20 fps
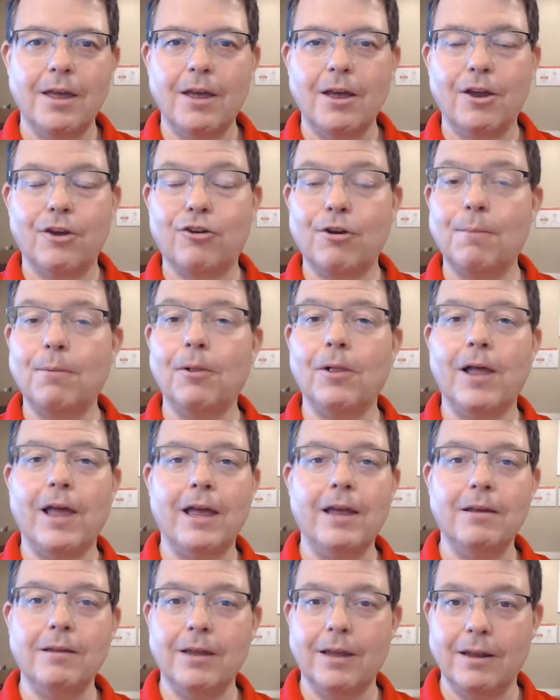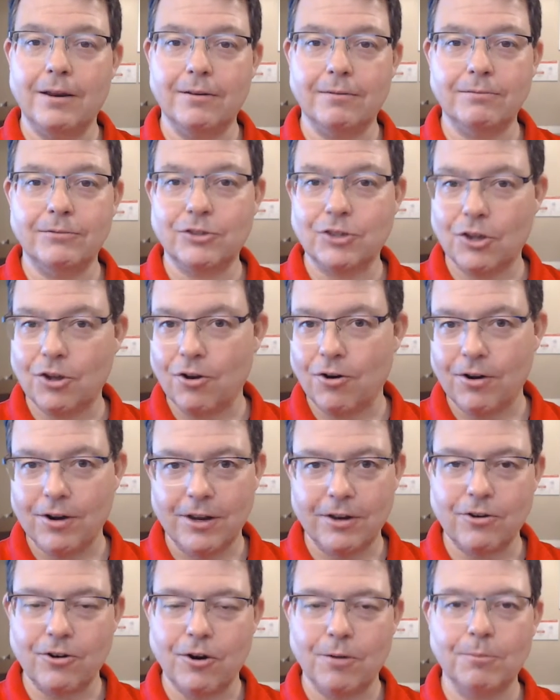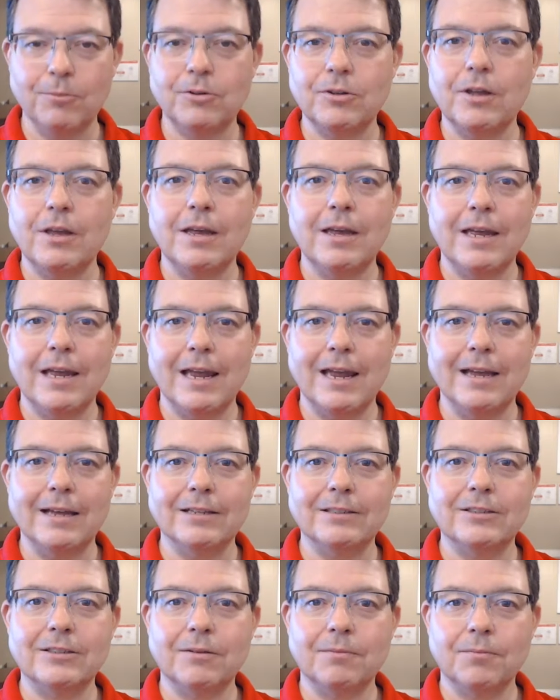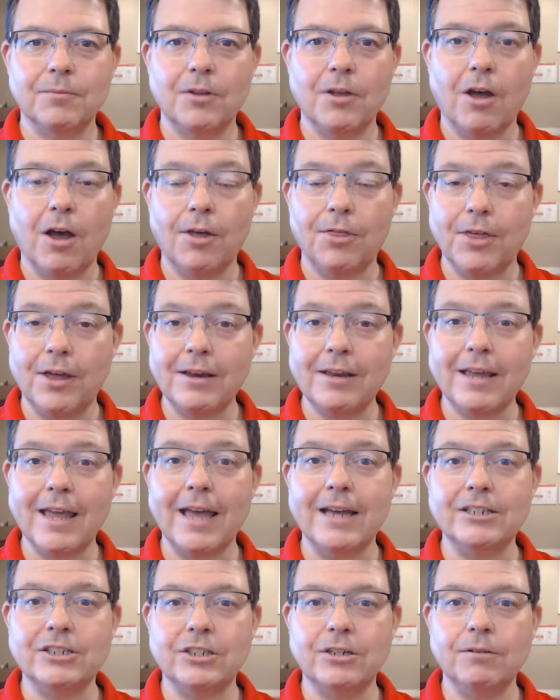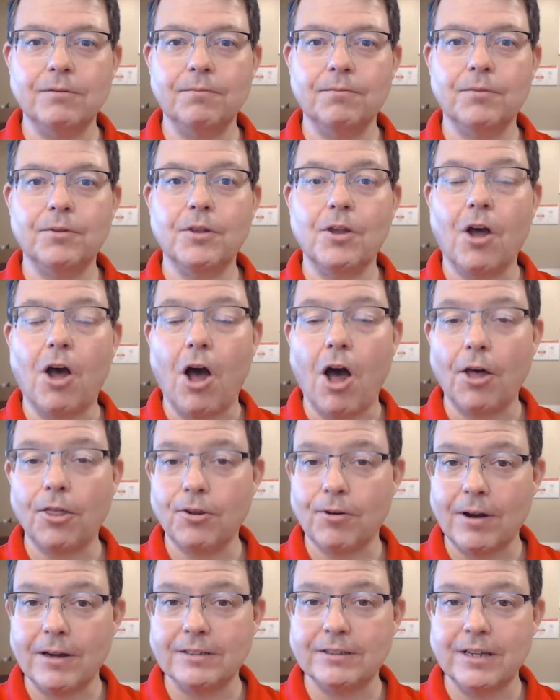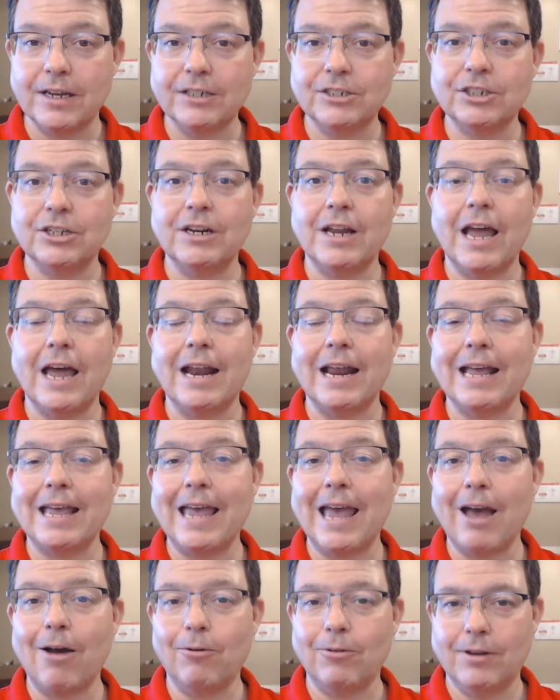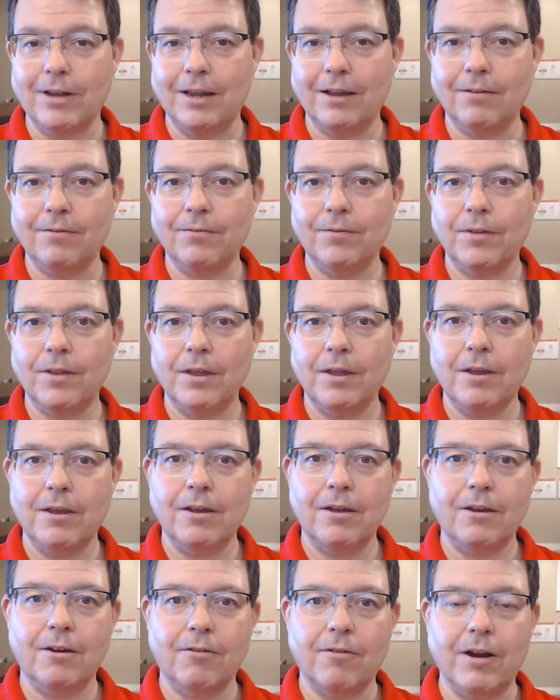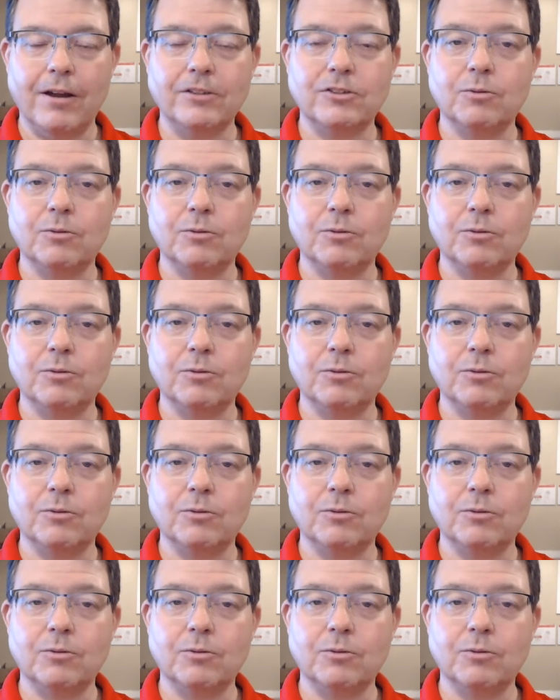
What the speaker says: AAA in security terms is authentication, authorization, and accounting, right?